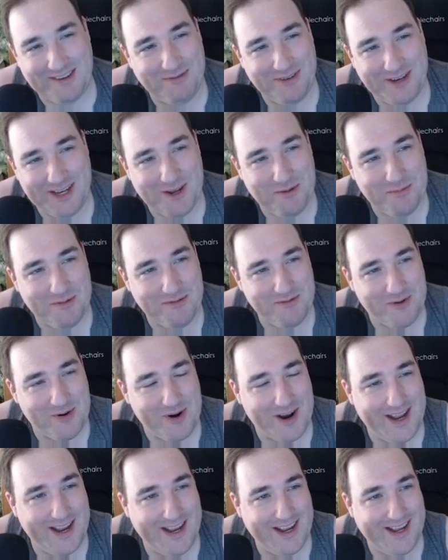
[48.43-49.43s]
video before
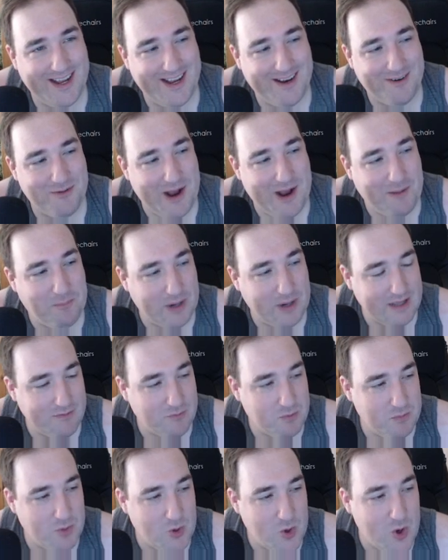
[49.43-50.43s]
I ramble
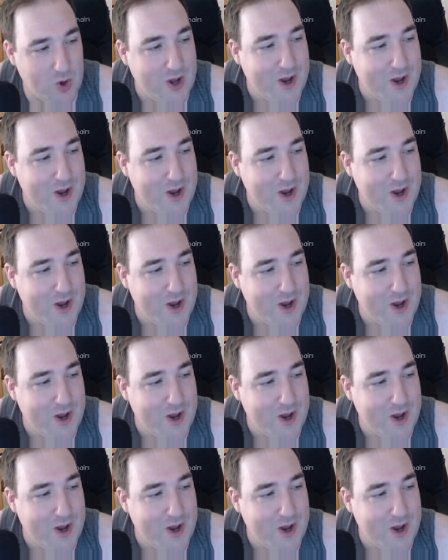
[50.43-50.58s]
even more.